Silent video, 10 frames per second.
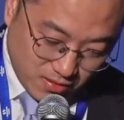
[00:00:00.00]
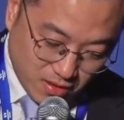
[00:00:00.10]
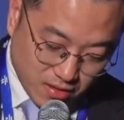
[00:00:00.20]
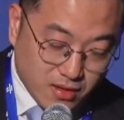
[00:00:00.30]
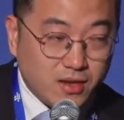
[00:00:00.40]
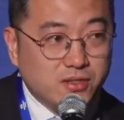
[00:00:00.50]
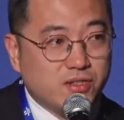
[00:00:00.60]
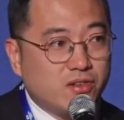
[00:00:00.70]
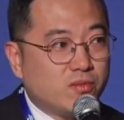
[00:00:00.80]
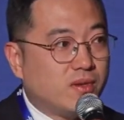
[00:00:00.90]
and
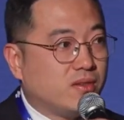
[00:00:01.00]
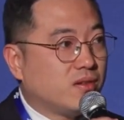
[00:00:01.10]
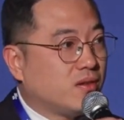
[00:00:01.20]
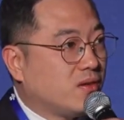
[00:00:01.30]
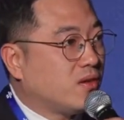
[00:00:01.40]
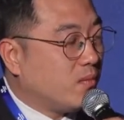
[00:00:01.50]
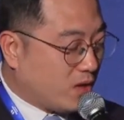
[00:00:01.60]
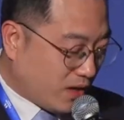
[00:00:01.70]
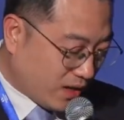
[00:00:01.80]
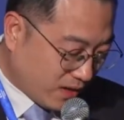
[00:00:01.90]
ladies and gentlemen, good
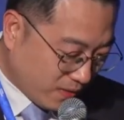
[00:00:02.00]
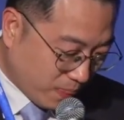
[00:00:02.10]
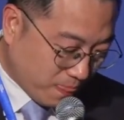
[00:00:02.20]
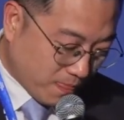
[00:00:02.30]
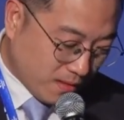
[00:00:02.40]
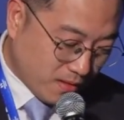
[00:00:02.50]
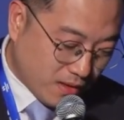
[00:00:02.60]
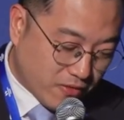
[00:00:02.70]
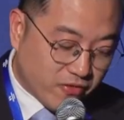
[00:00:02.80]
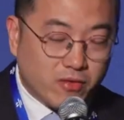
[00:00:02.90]
morning.
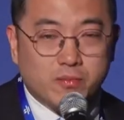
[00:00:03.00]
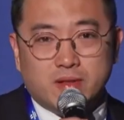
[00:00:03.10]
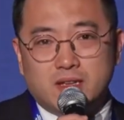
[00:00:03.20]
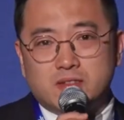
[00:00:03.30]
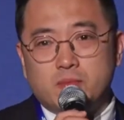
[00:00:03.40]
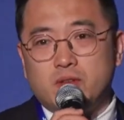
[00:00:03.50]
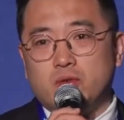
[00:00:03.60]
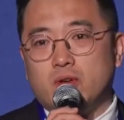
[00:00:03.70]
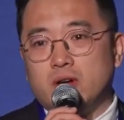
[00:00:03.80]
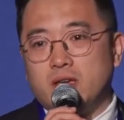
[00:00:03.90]
I'm very pleased to meet
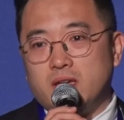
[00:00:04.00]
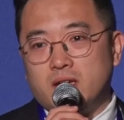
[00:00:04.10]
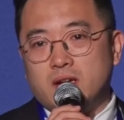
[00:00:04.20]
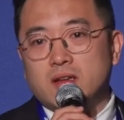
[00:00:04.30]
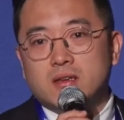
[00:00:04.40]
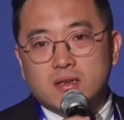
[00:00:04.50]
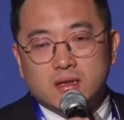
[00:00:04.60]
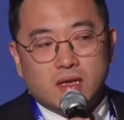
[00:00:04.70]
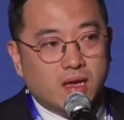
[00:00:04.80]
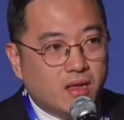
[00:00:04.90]
you all here
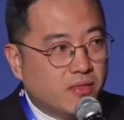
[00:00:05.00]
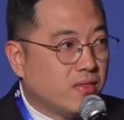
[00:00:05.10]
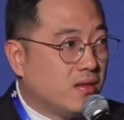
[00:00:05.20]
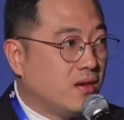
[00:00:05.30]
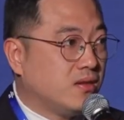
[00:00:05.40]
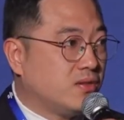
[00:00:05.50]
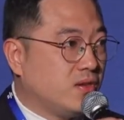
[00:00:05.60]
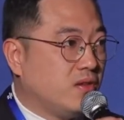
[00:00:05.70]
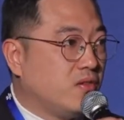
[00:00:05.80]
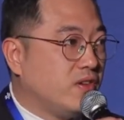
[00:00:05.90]
at
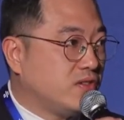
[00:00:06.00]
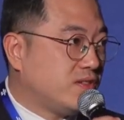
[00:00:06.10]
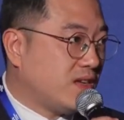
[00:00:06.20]
this Innovation